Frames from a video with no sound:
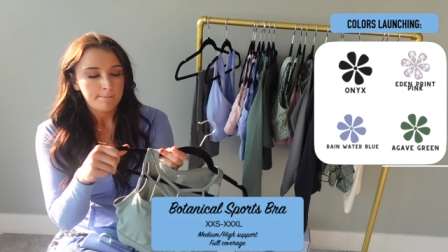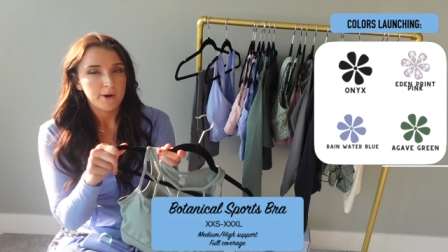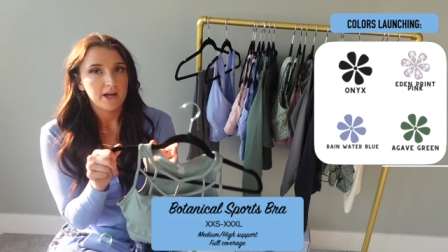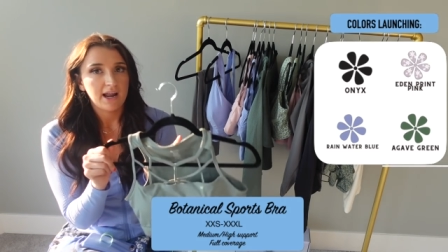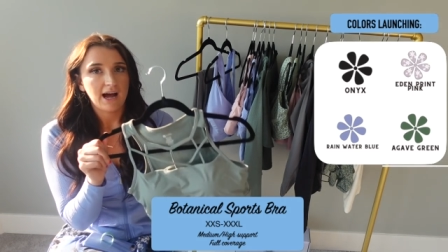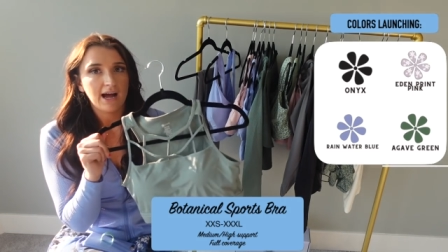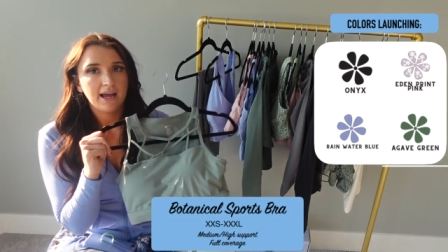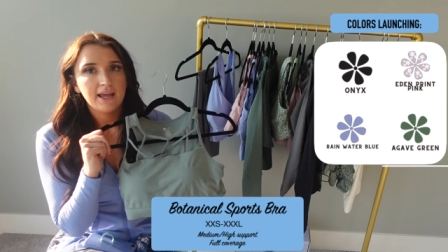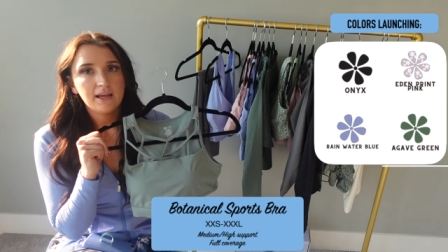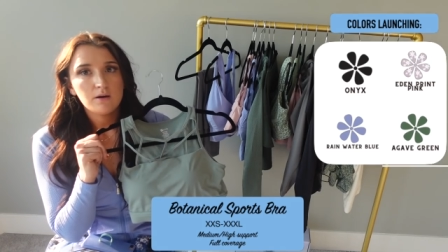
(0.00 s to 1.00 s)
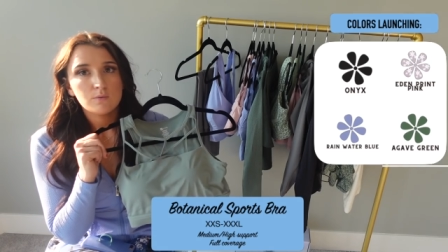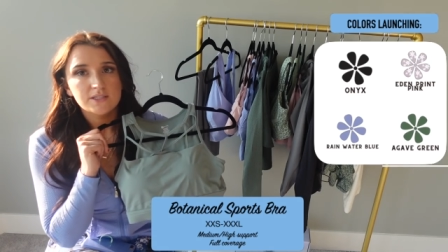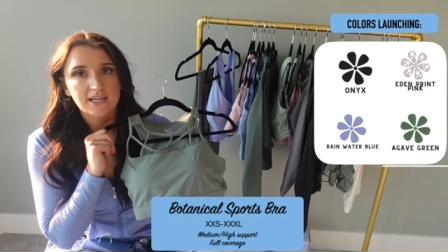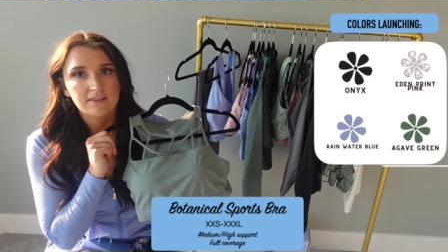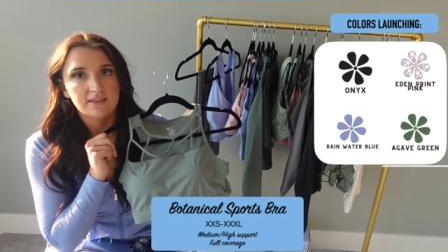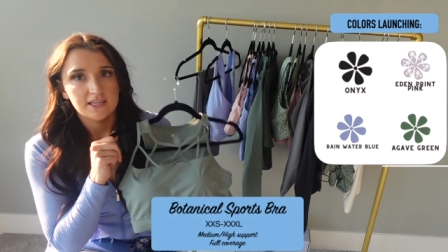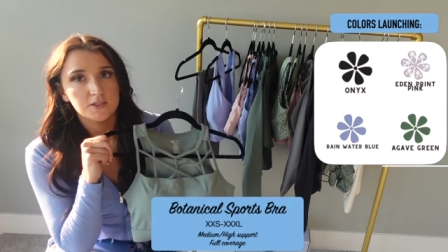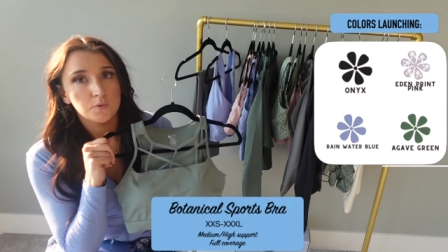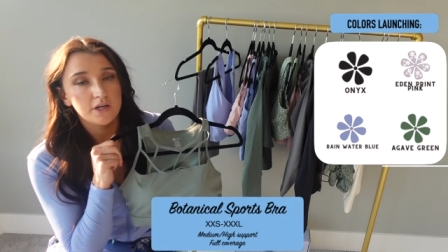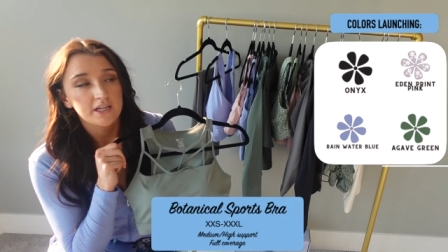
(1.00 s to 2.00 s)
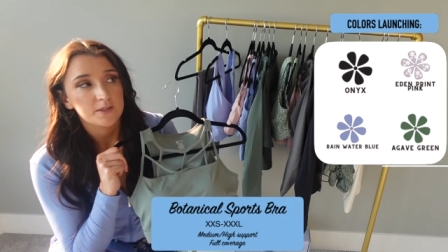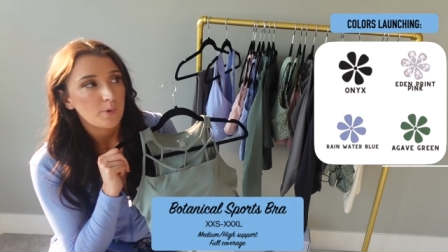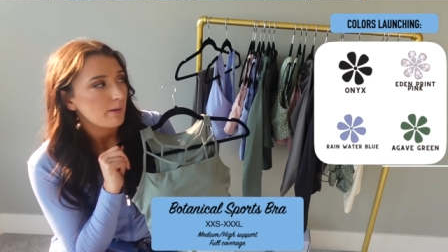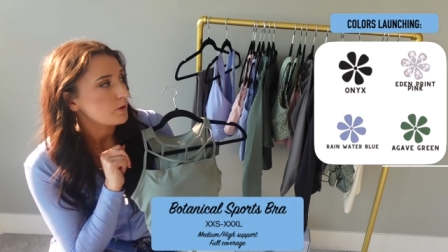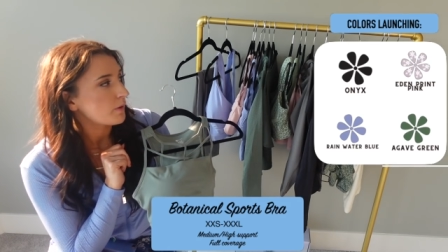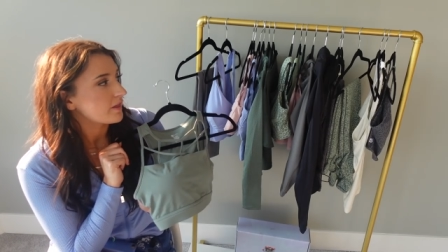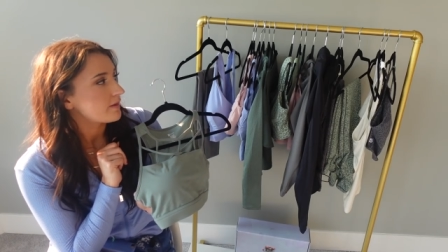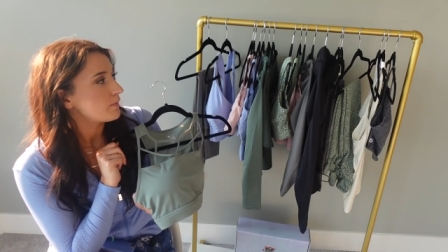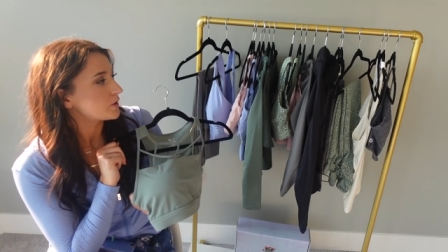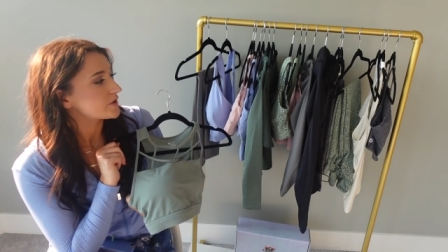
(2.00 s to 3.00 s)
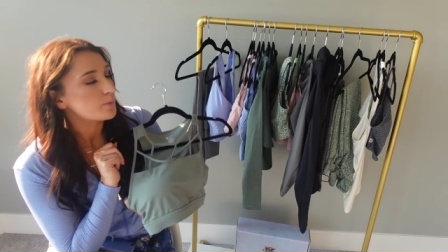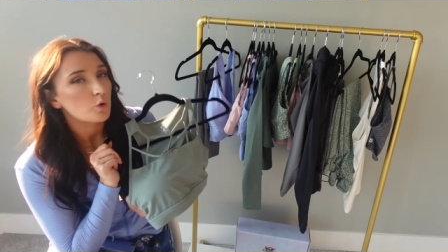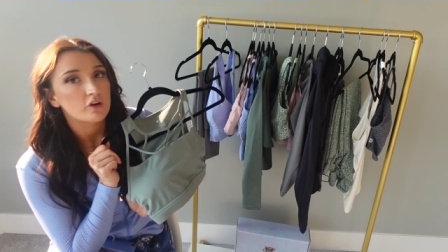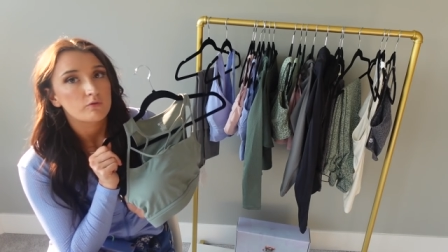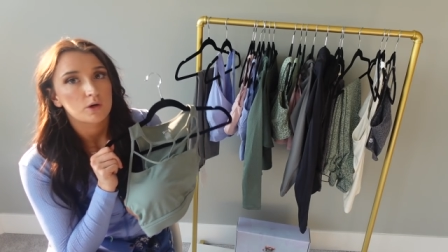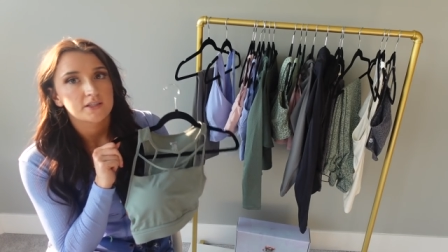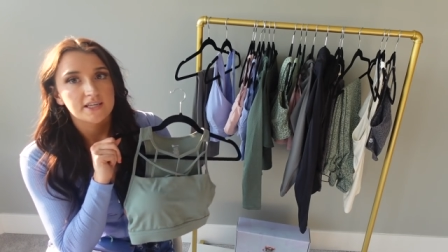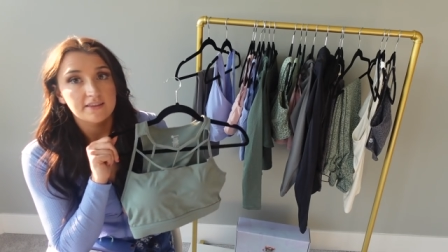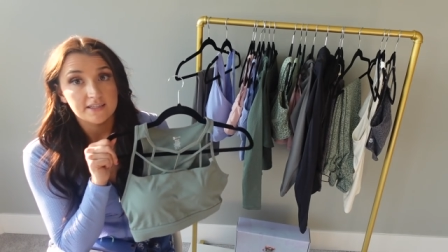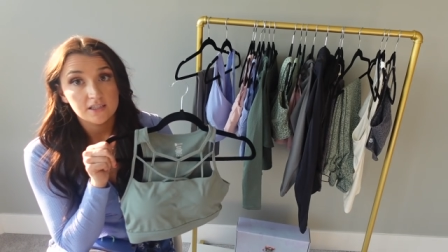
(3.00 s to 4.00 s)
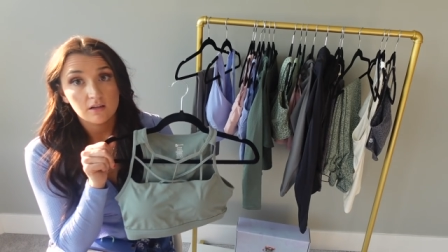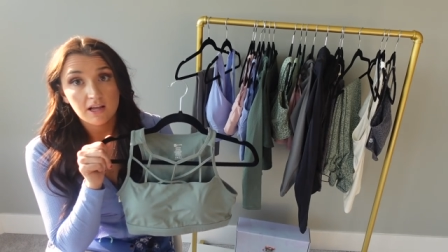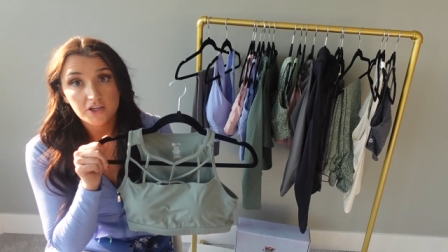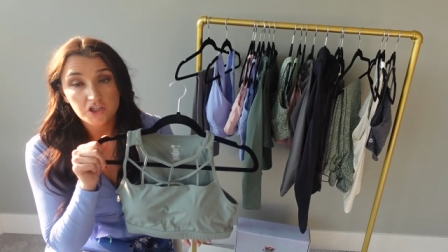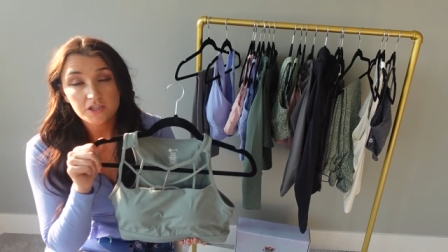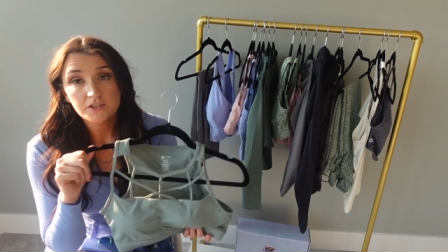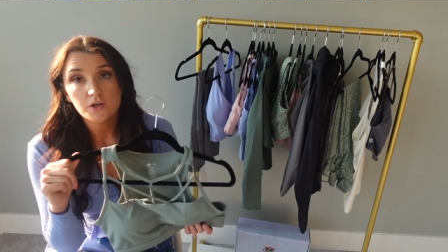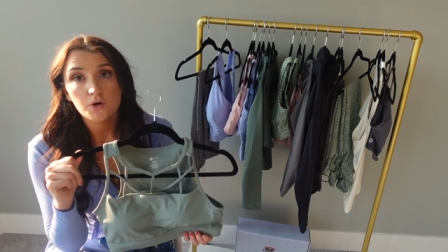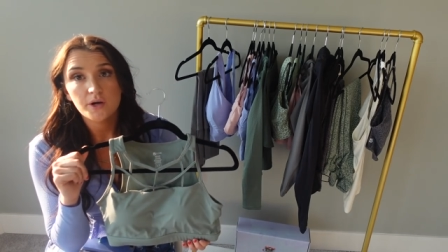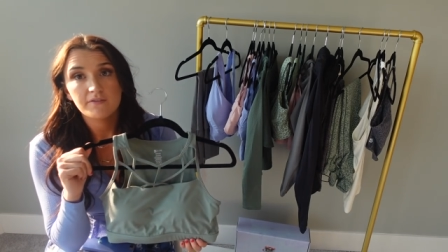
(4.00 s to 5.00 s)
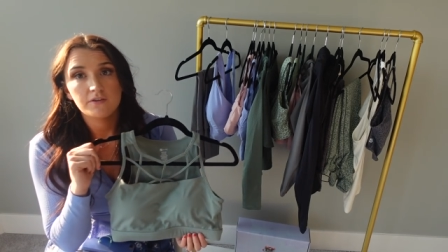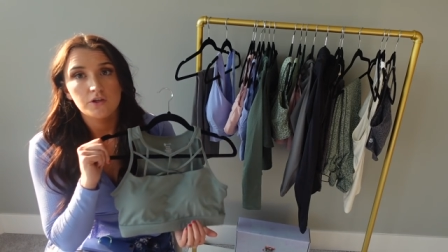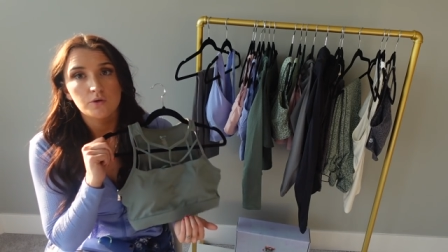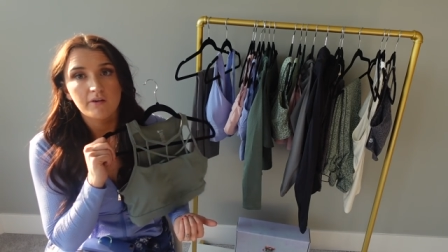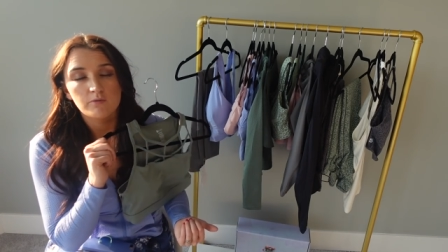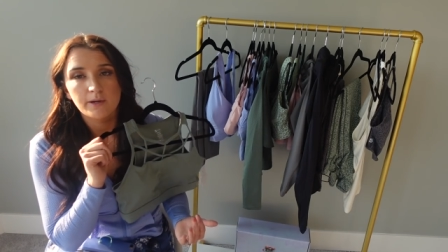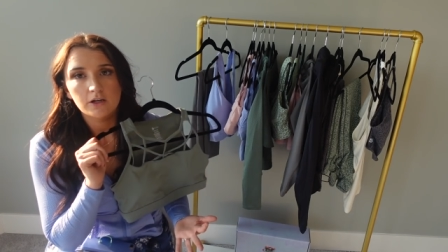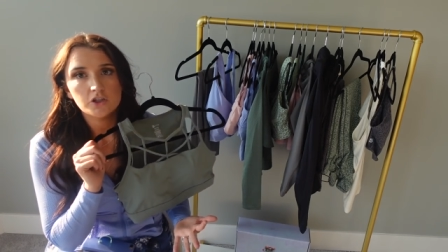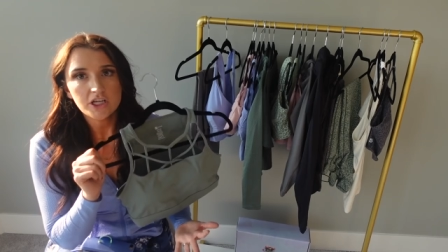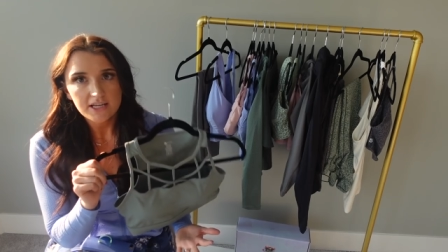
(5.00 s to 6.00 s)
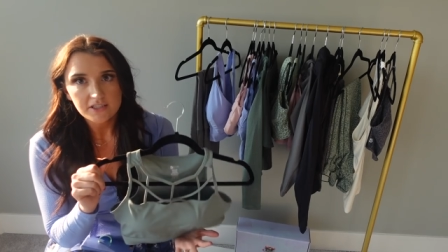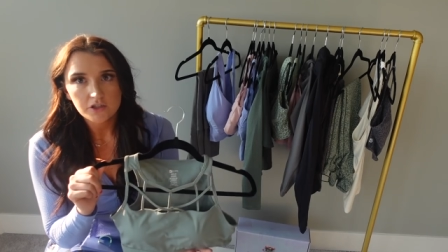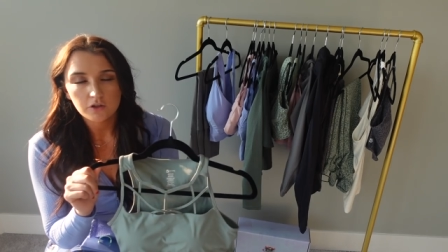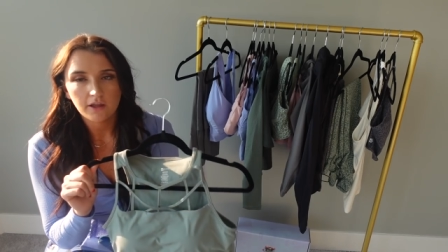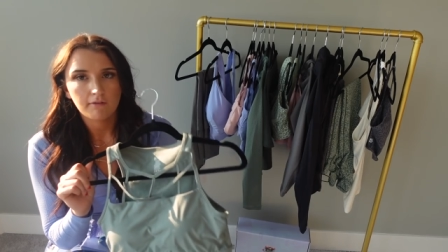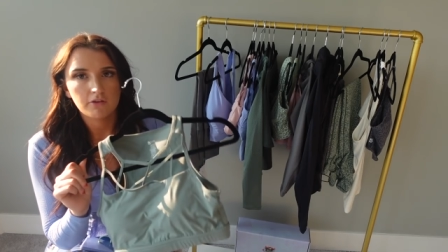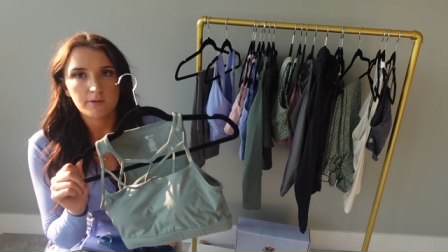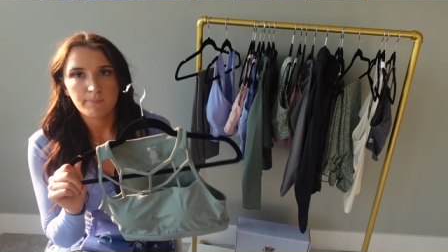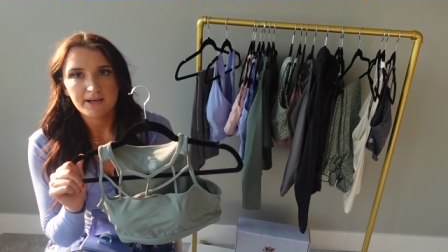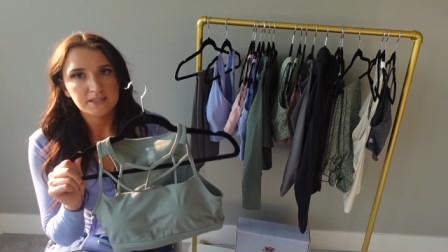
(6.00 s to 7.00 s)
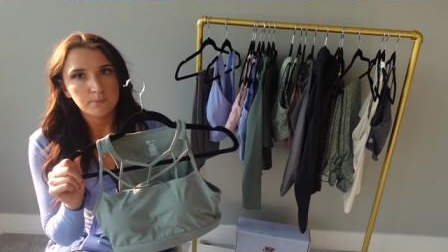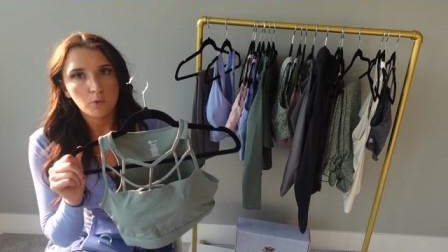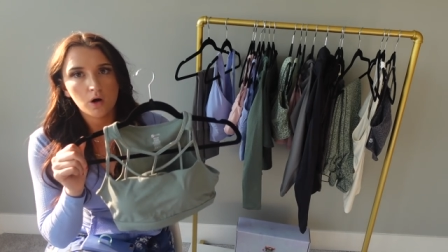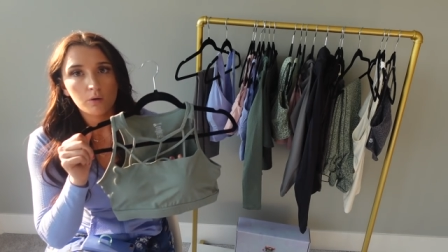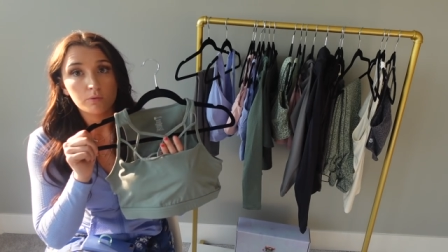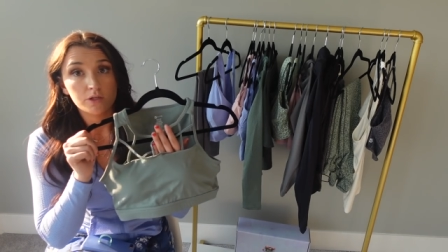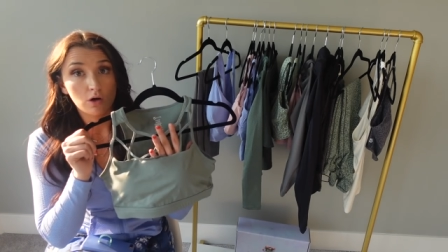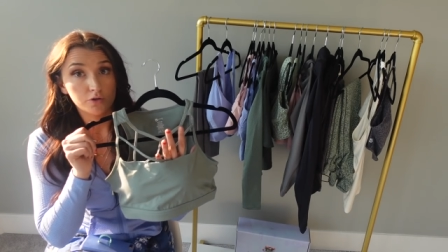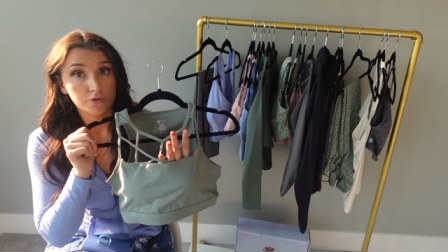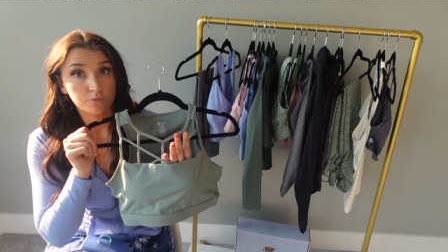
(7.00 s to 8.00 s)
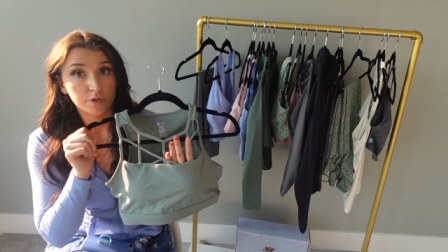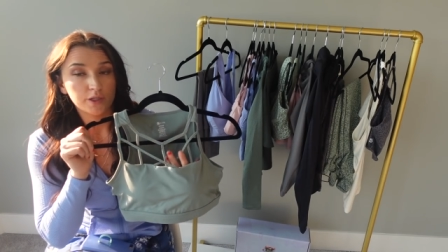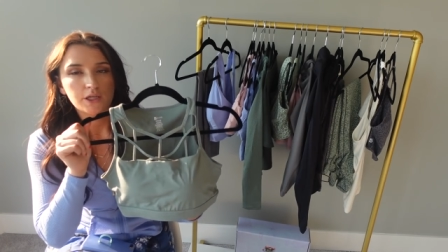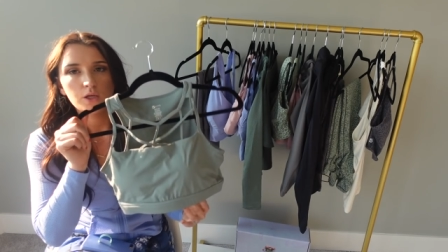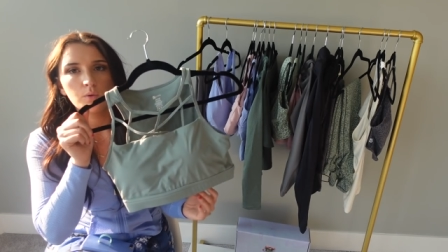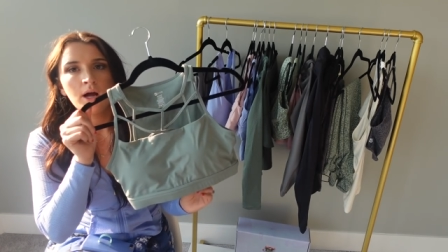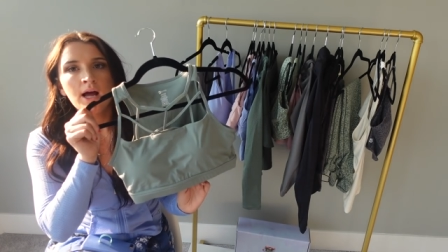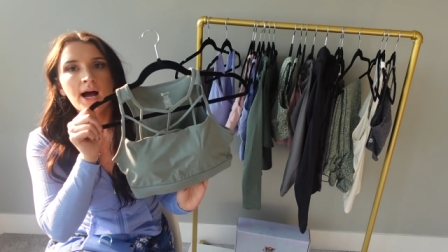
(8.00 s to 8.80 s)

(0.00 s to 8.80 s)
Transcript: But I would say this one is probably one of the most supportive ones in this collection. So if you have a bigger chest and you're looking for the best support, which is also really cute,